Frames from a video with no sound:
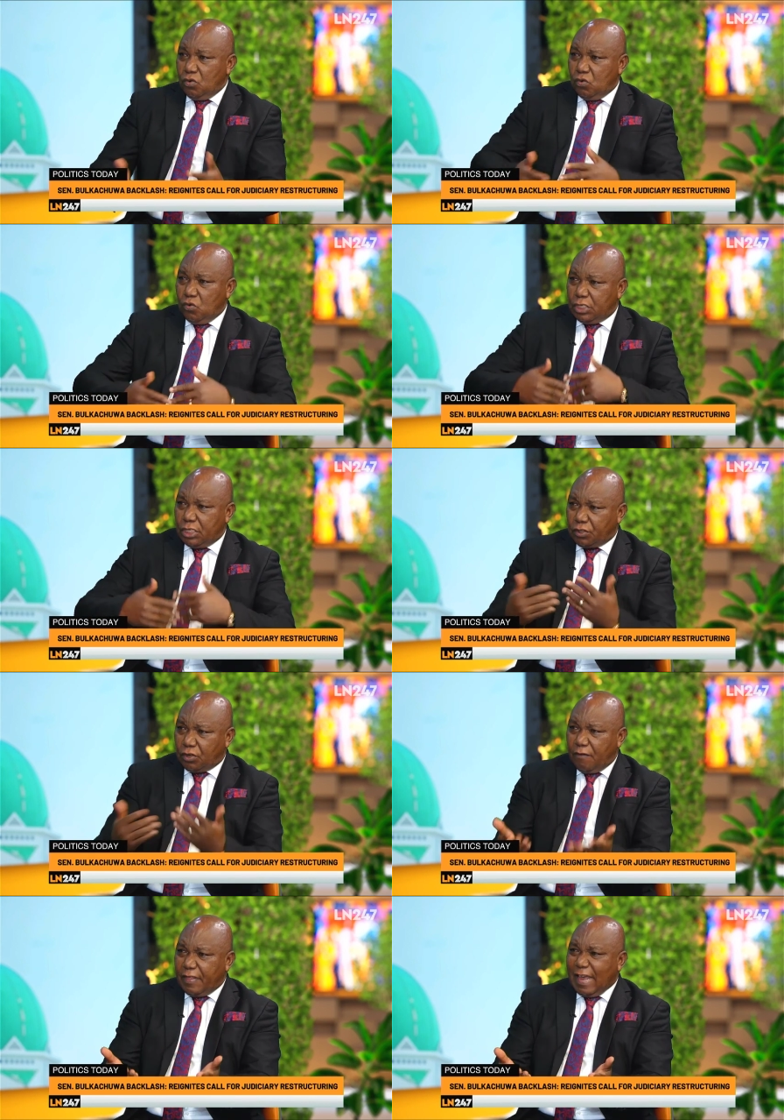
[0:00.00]
you
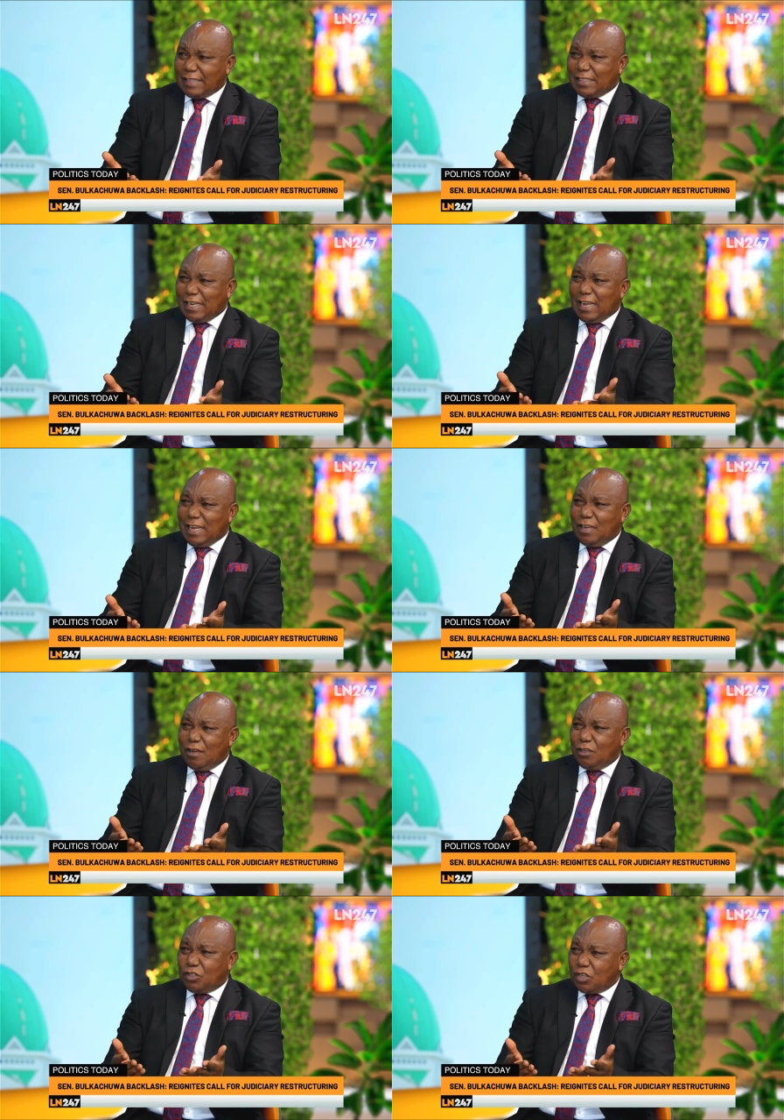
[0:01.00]
discover that
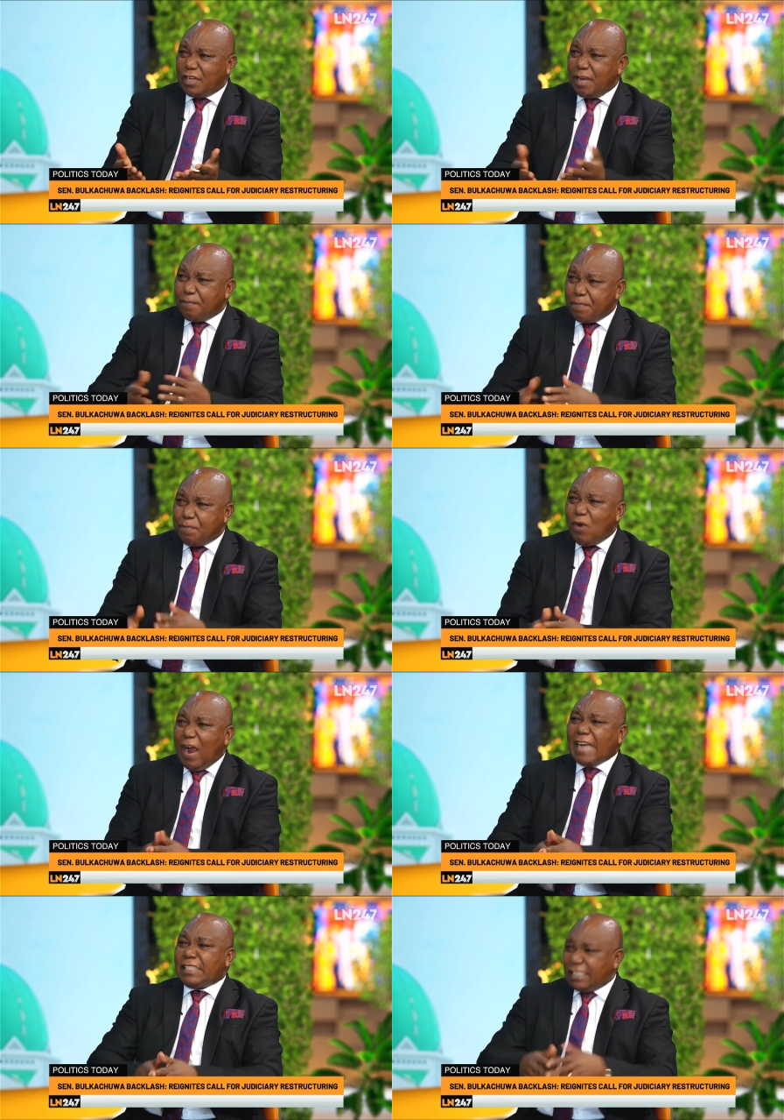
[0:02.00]
uh, the
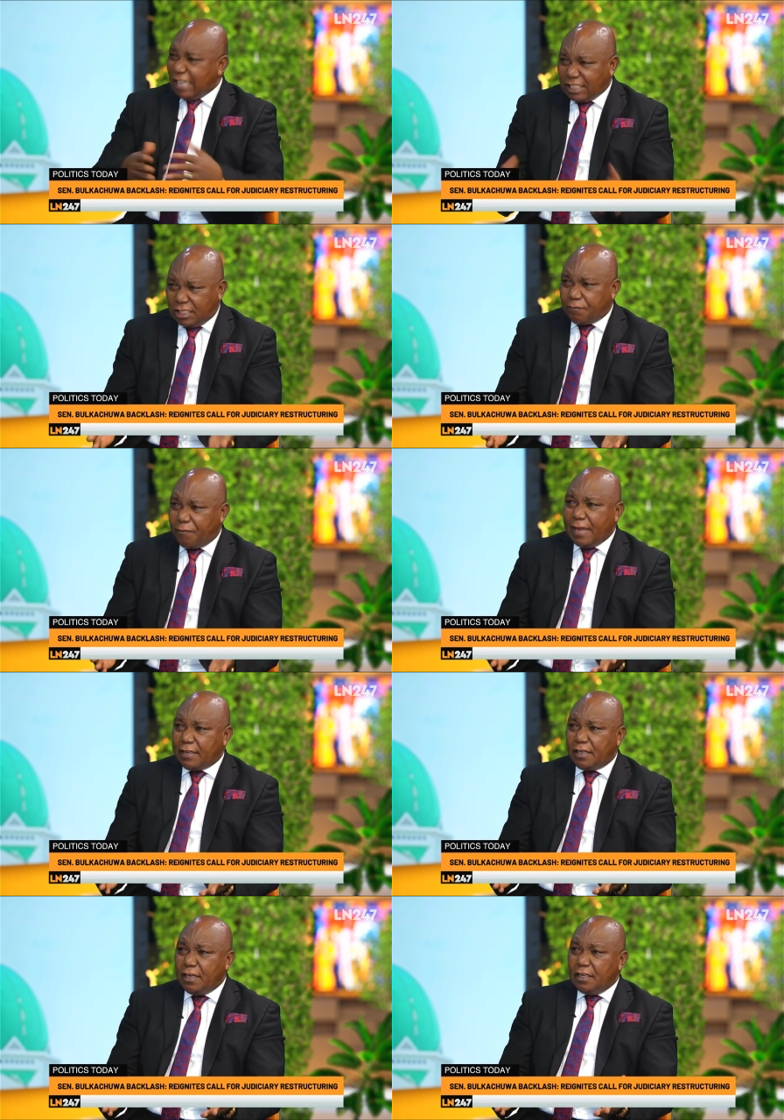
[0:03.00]
people are
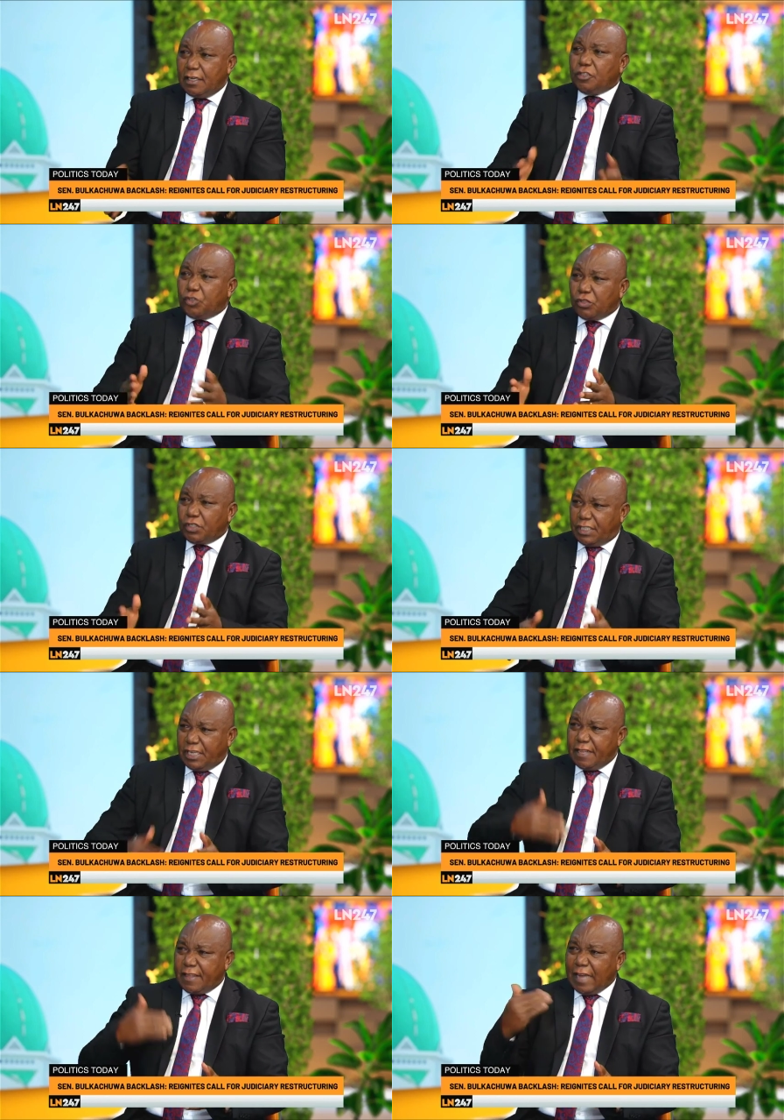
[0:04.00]
dissatisfied. They just
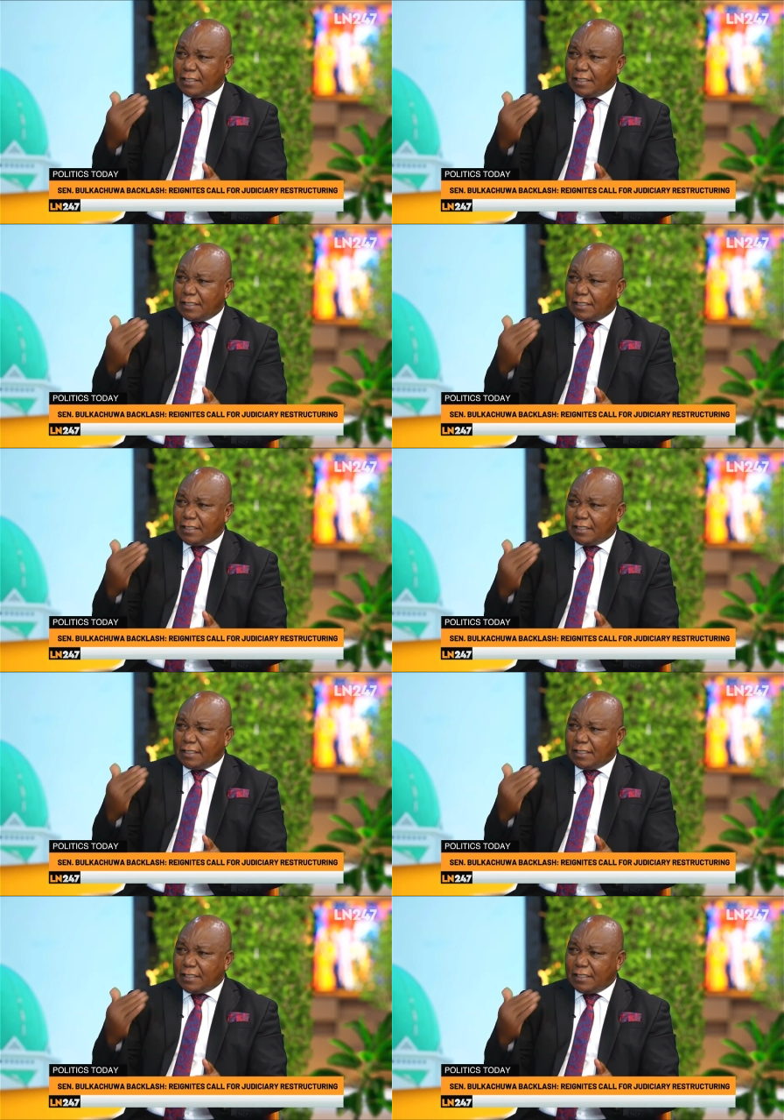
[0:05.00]
see